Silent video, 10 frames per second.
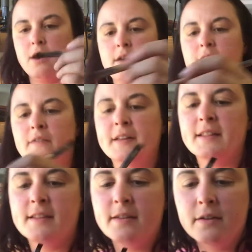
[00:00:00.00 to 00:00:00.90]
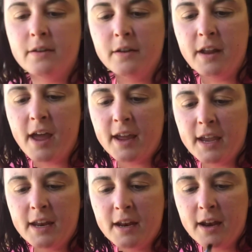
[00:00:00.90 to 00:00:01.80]
If it's still not
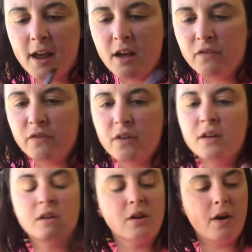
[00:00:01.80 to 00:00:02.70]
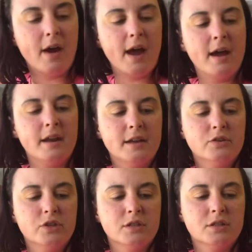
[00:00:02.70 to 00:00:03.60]
getting enough, go ahead and
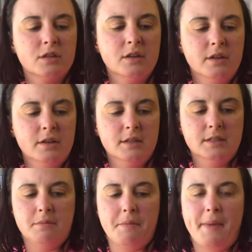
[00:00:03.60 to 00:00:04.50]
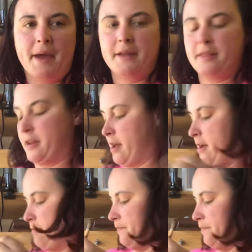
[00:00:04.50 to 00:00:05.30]
just dip it back in the cup.